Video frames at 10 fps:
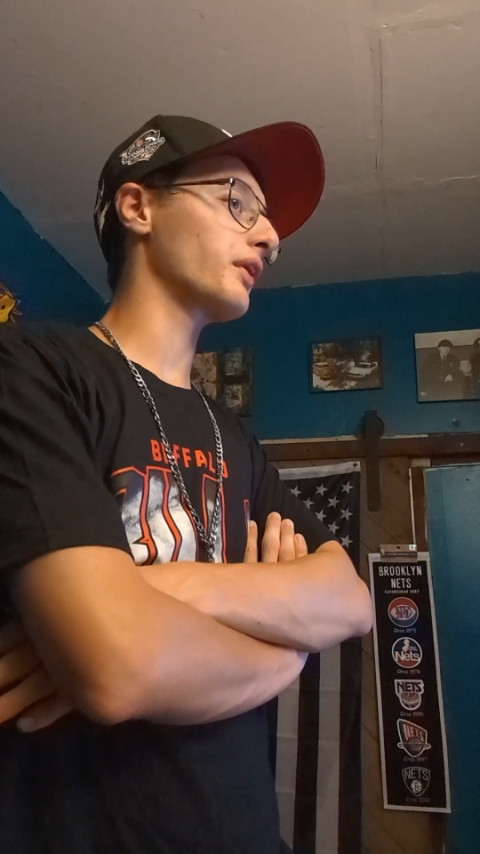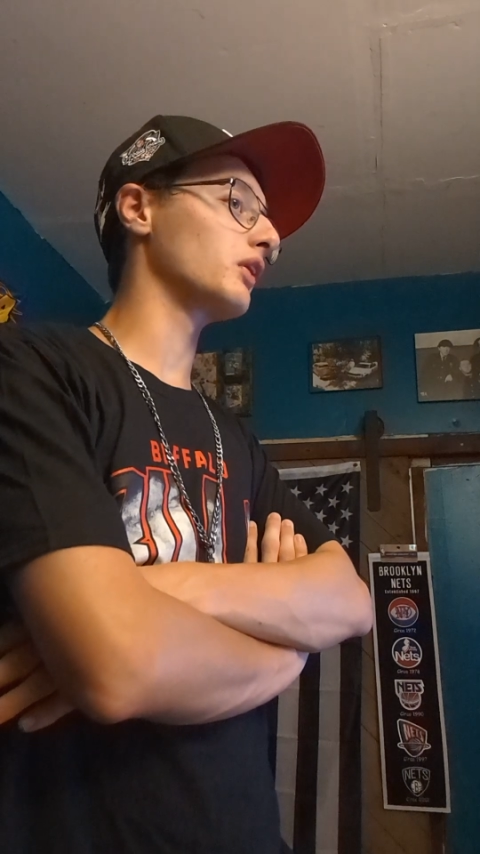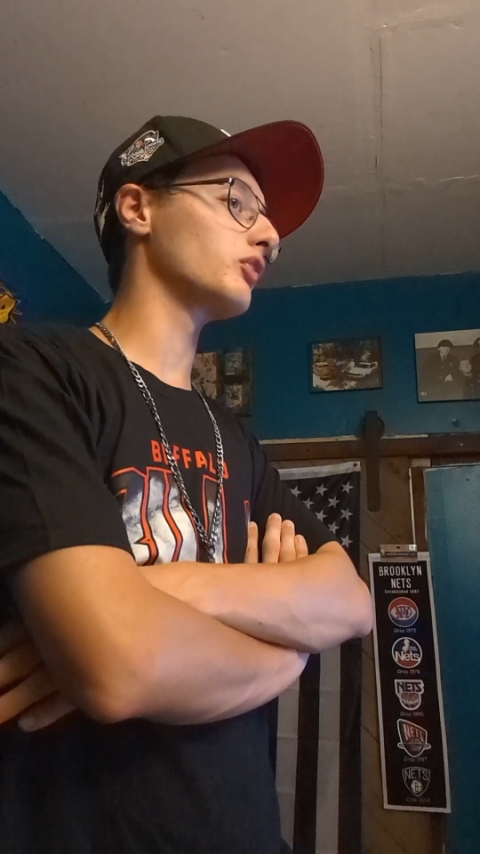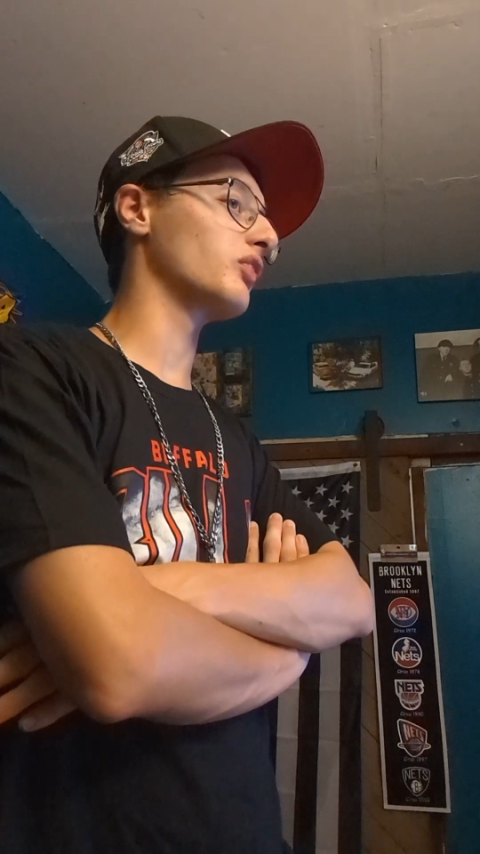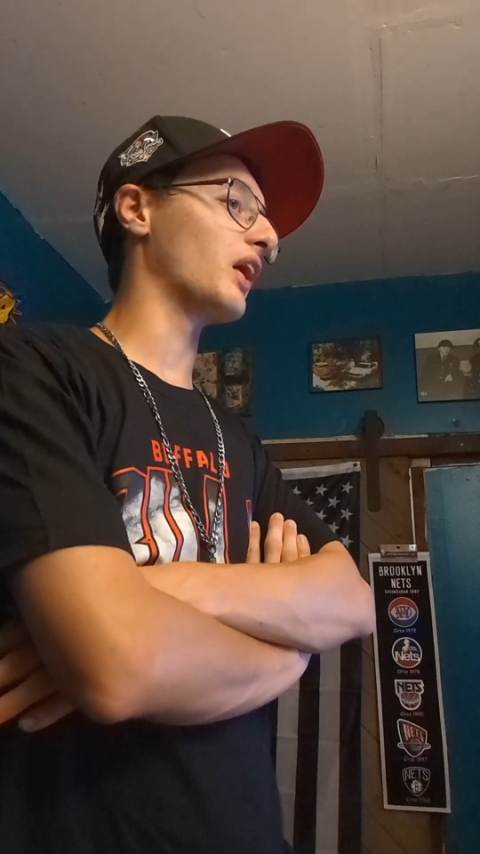
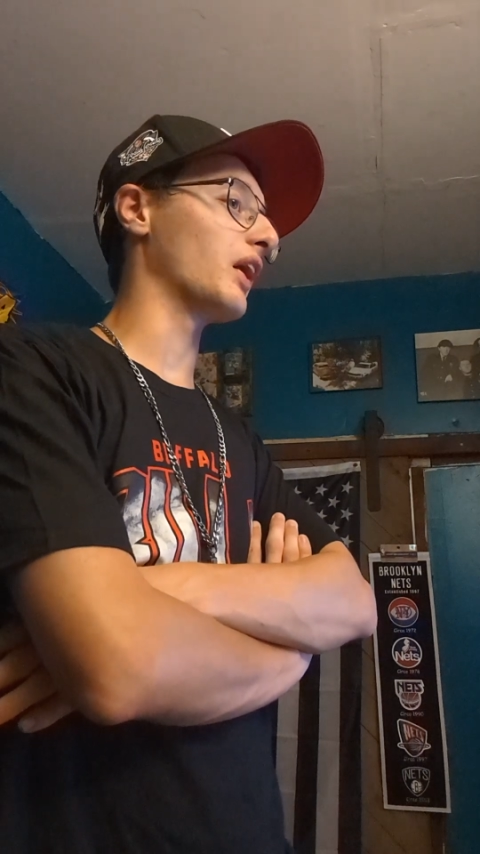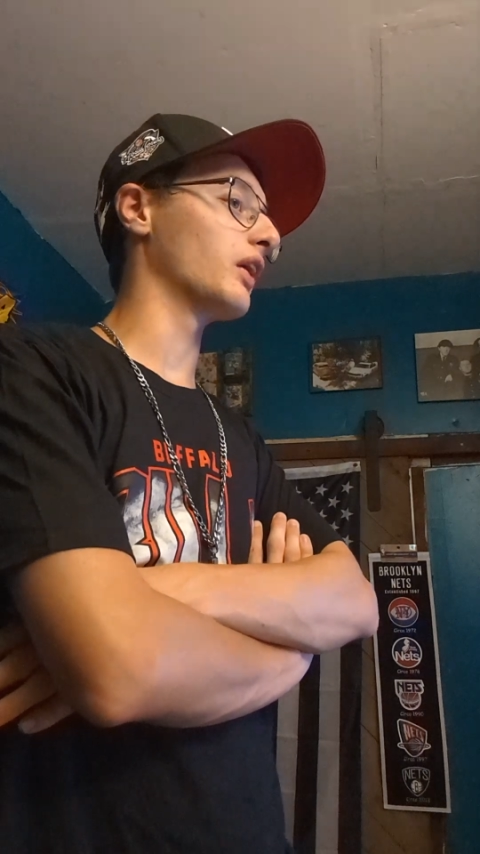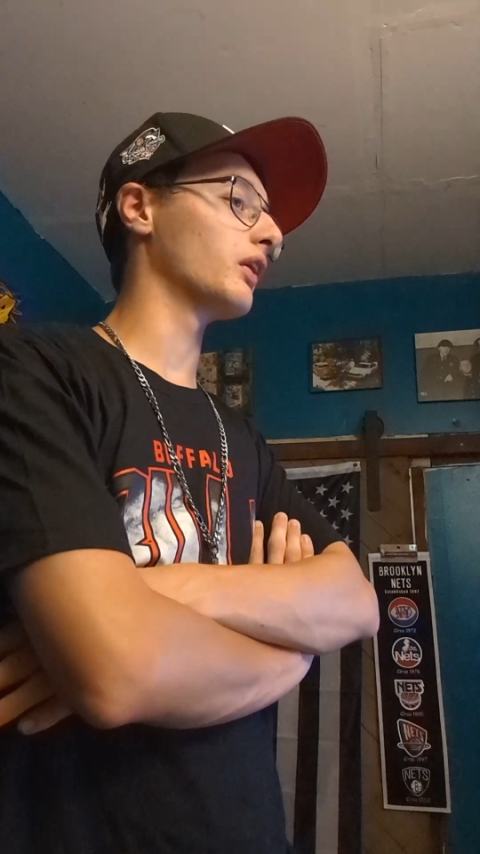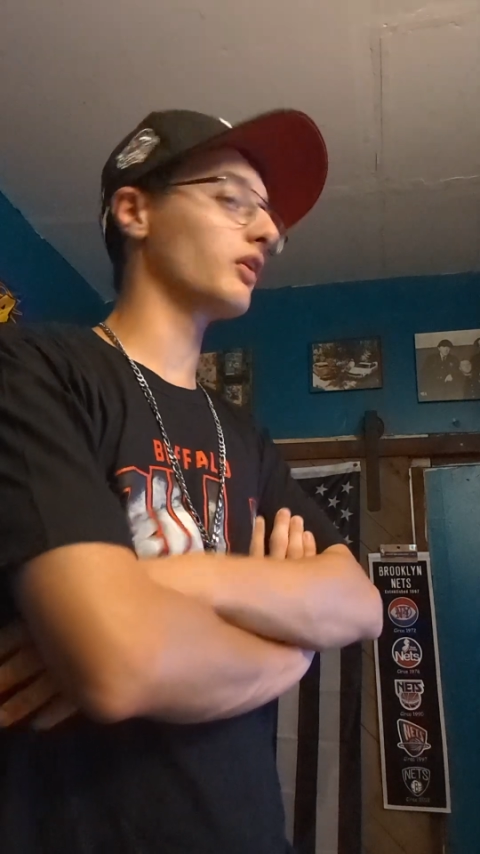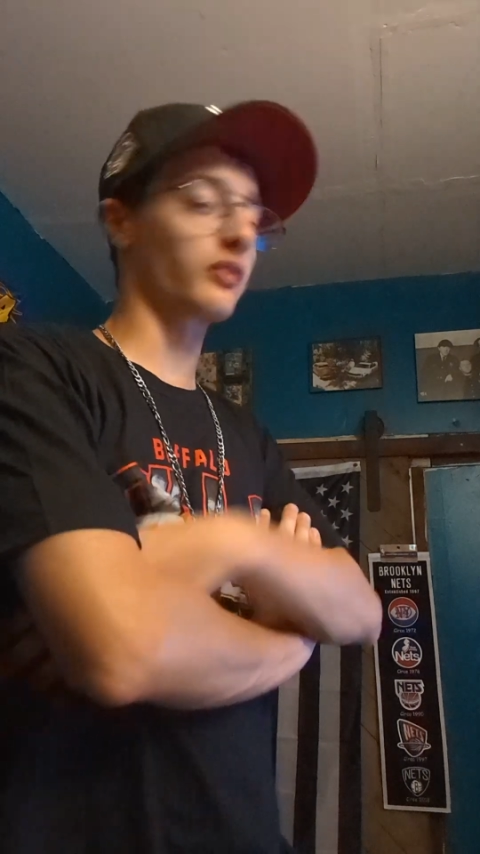
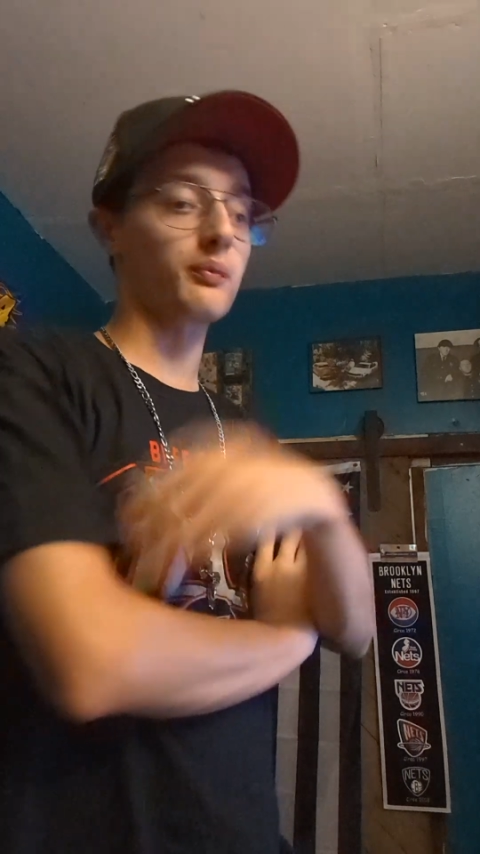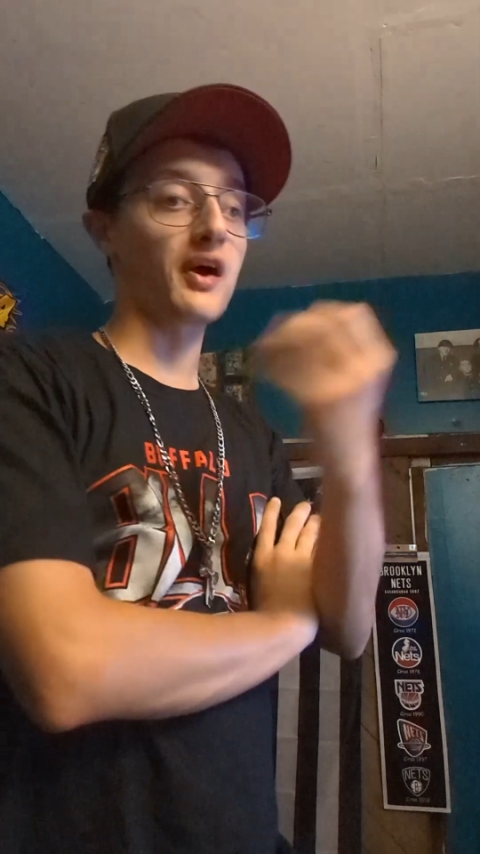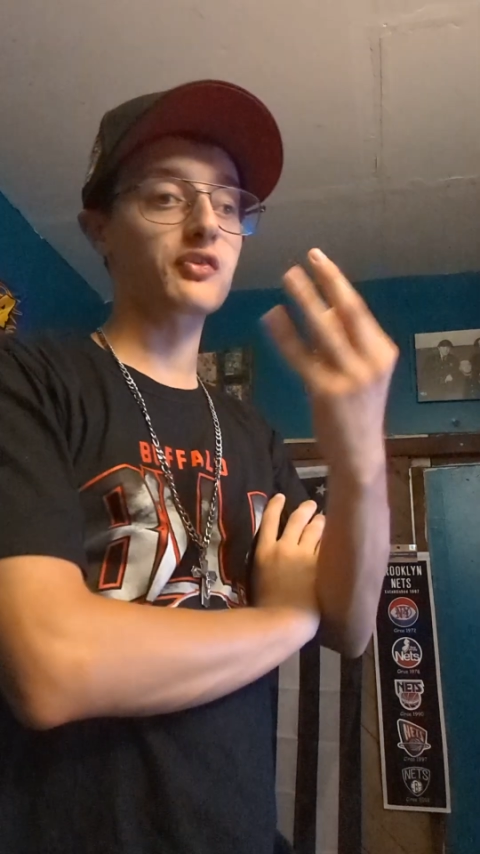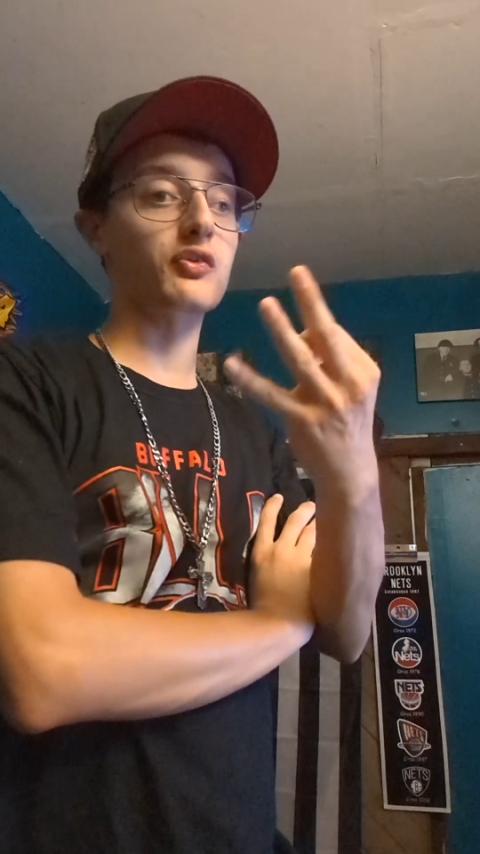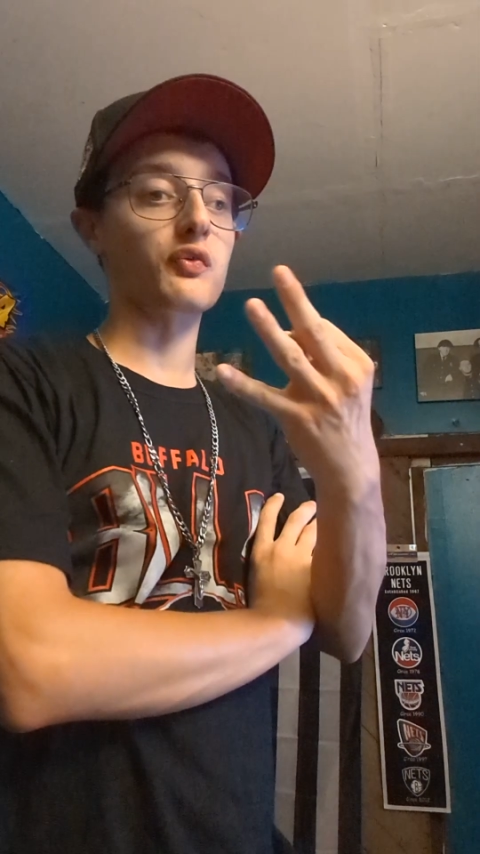Thursday. There's the
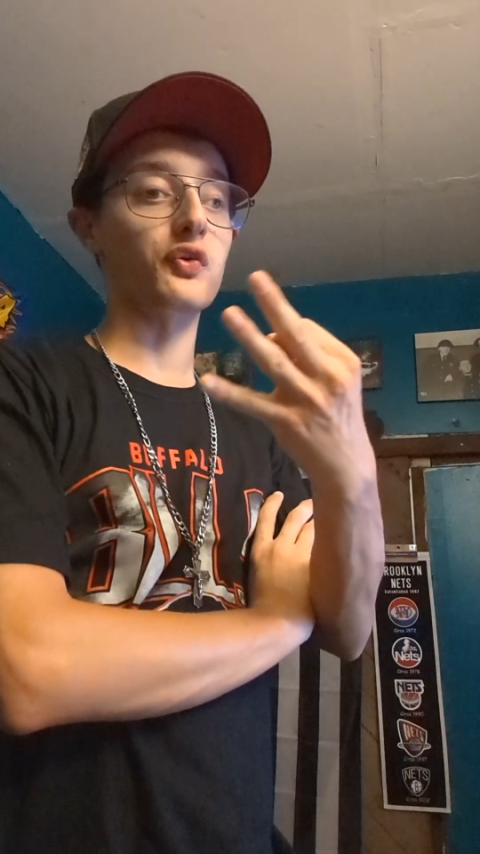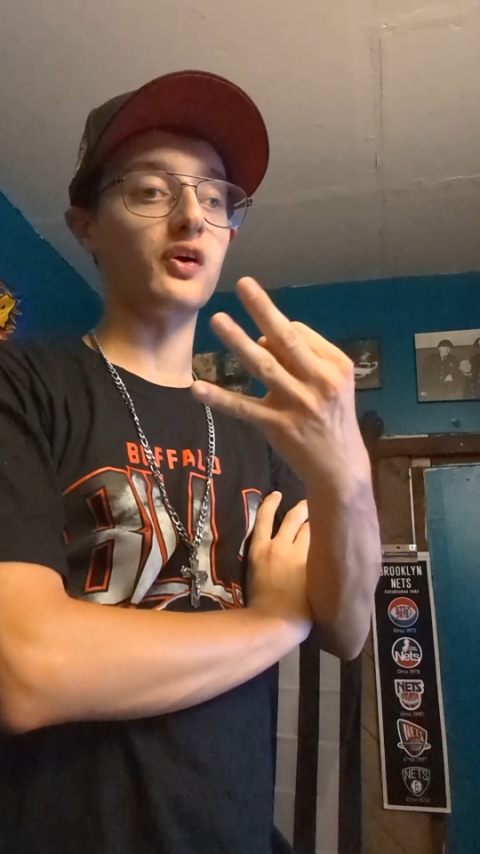best of